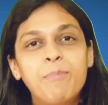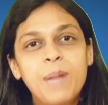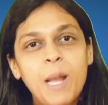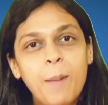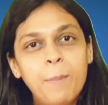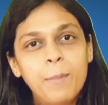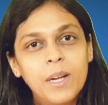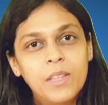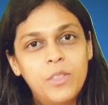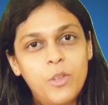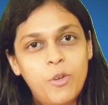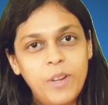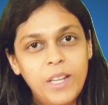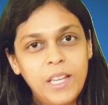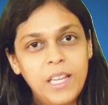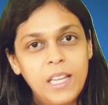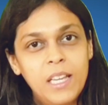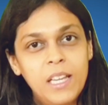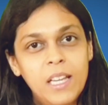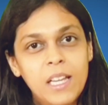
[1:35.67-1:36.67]
number
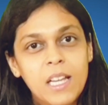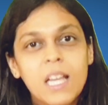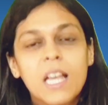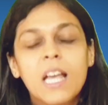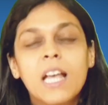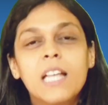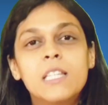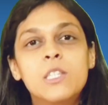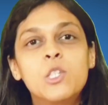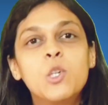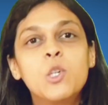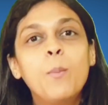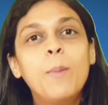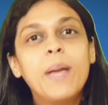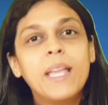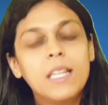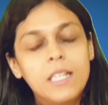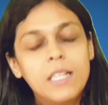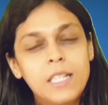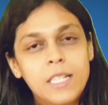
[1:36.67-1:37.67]
3 is to
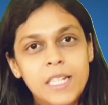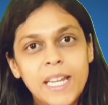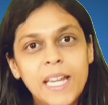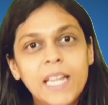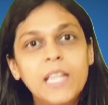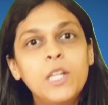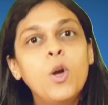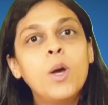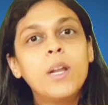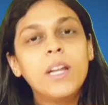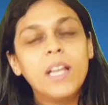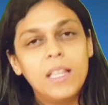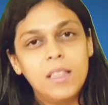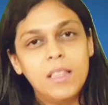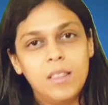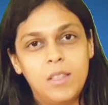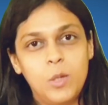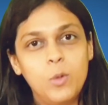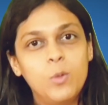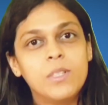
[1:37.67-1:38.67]
maintain your
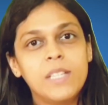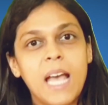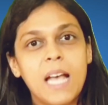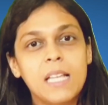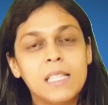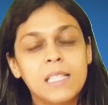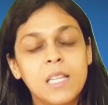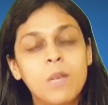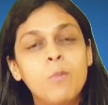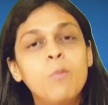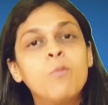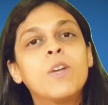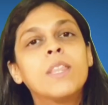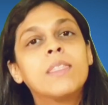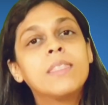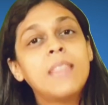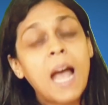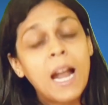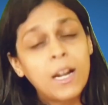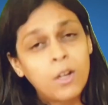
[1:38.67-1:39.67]
enthusiasm with
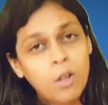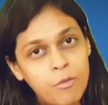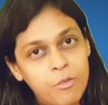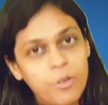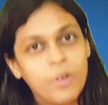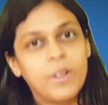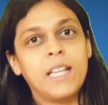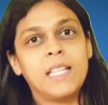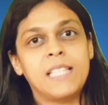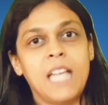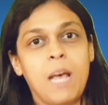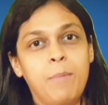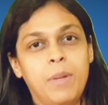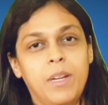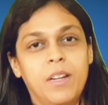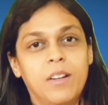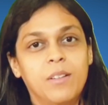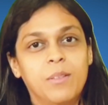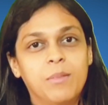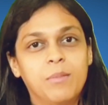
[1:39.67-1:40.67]
that of your
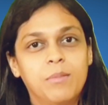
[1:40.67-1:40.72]
examiner.